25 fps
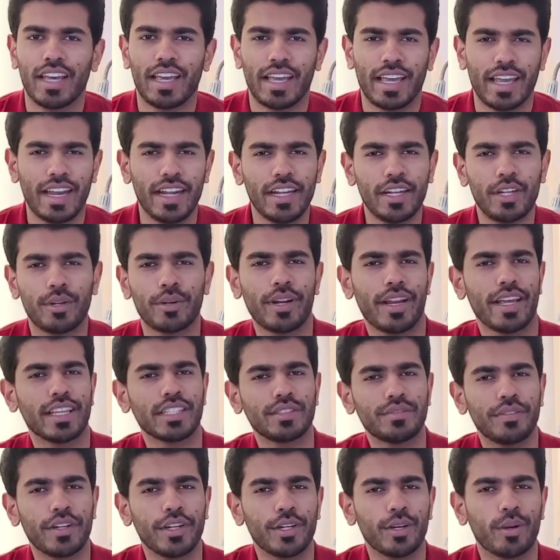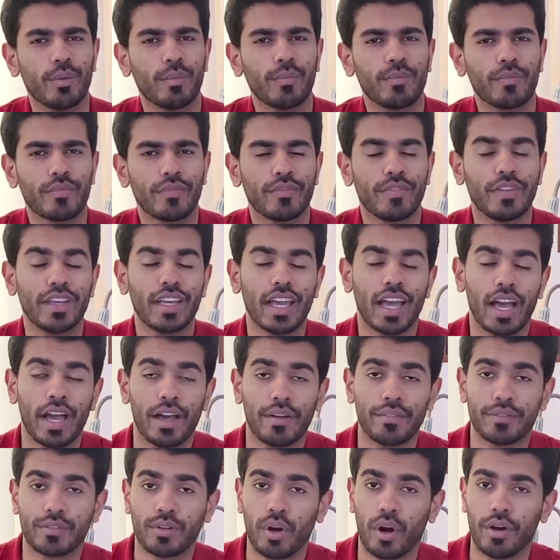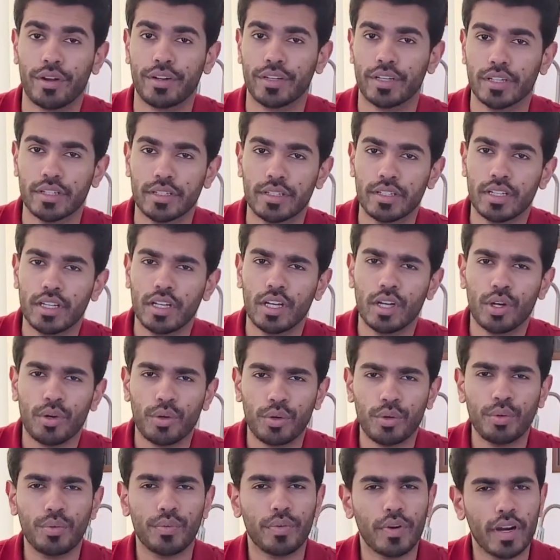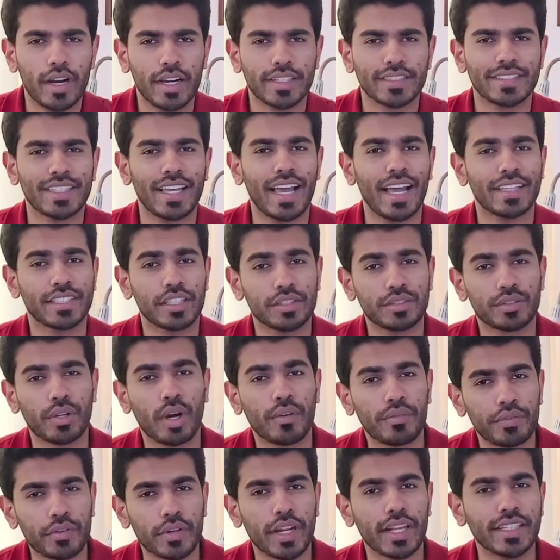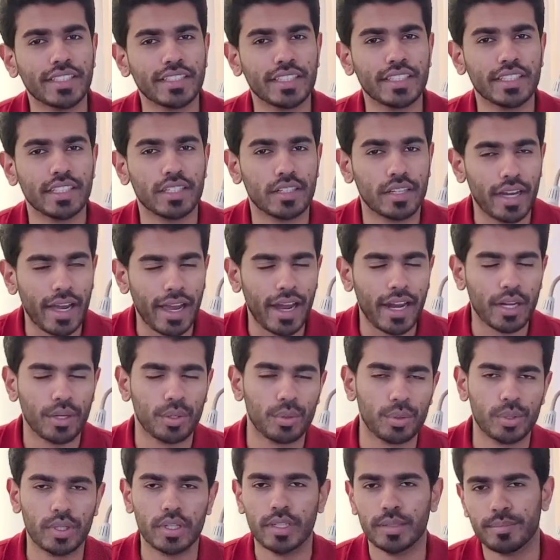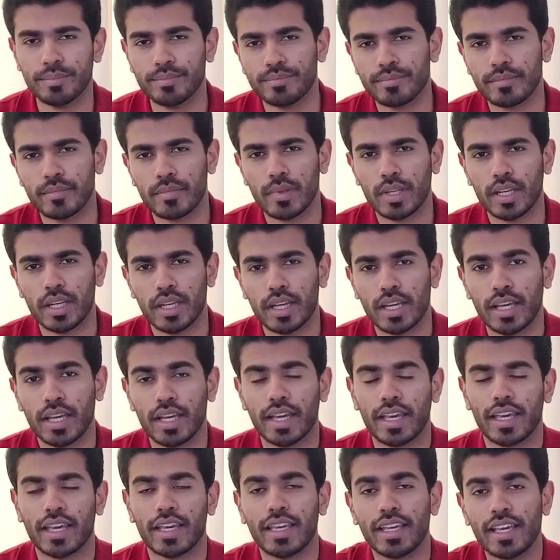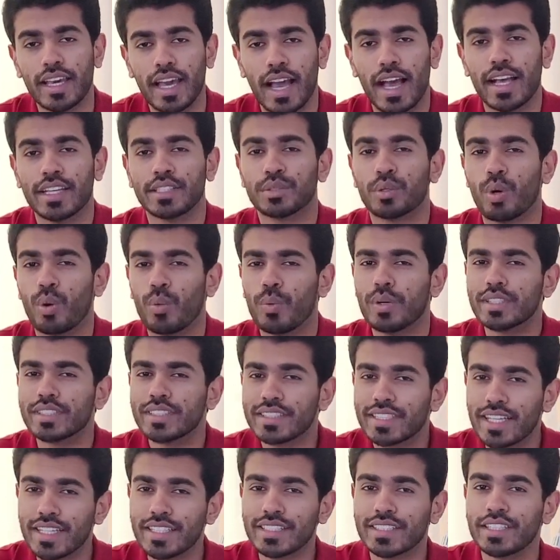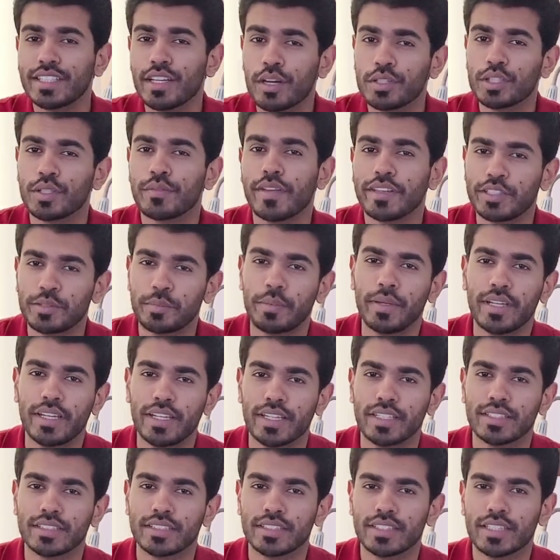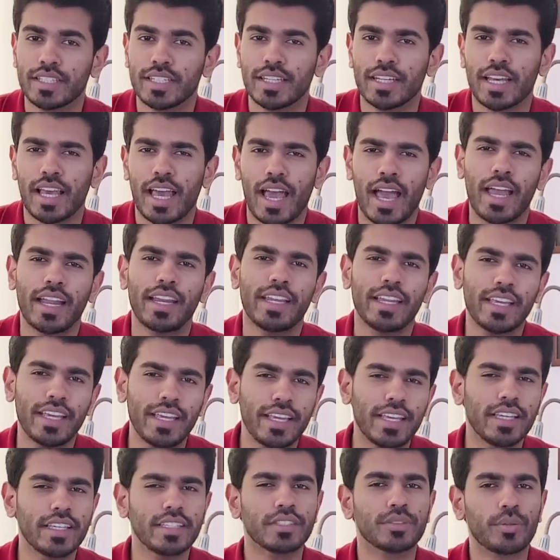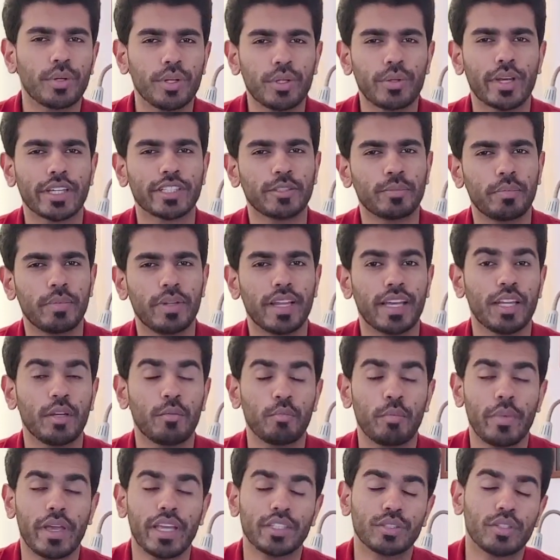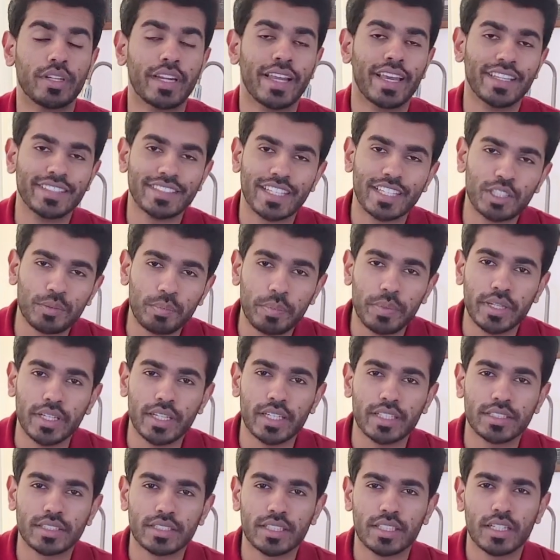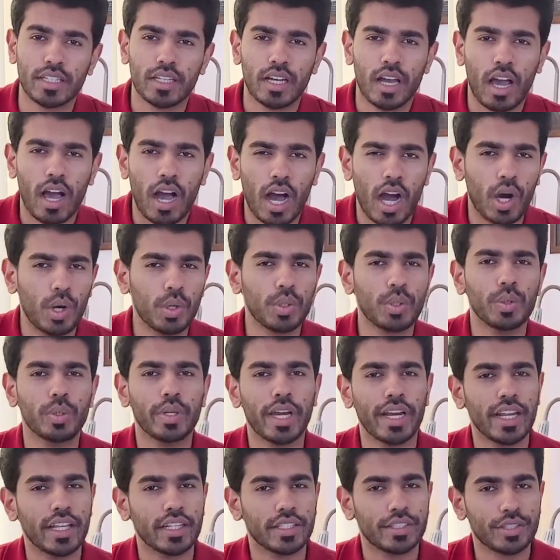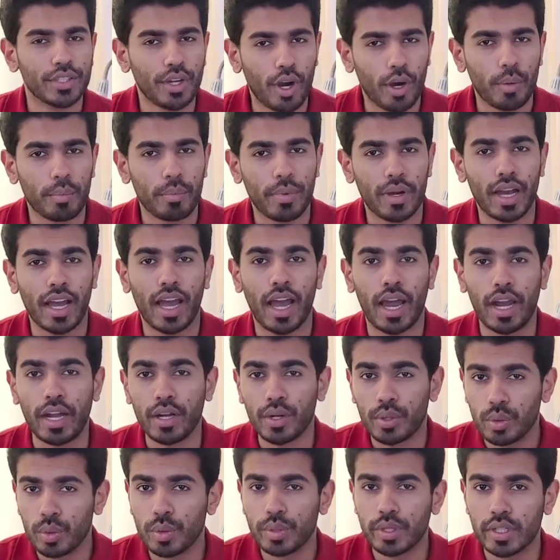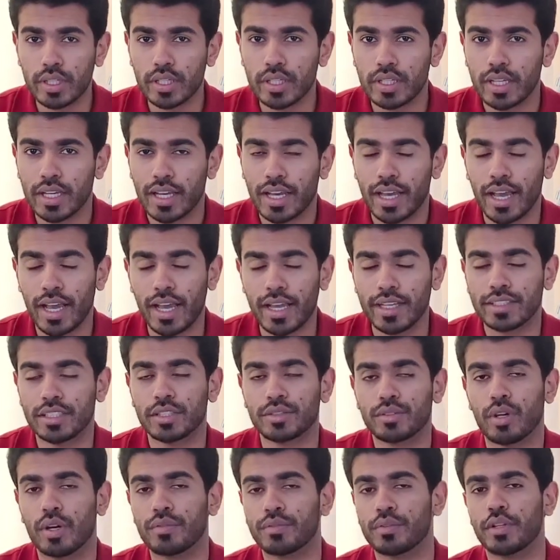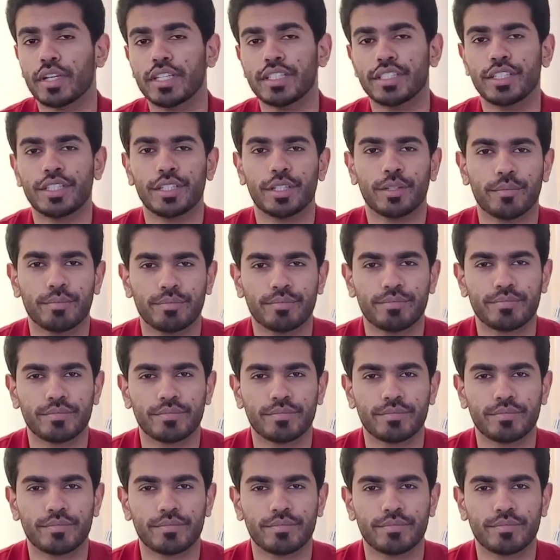In today's video, we have Conor, who works as a software engineer at Google. He has over 6 years of experience and he is going to explain based on his experience how to get a job at Google as a software engineer.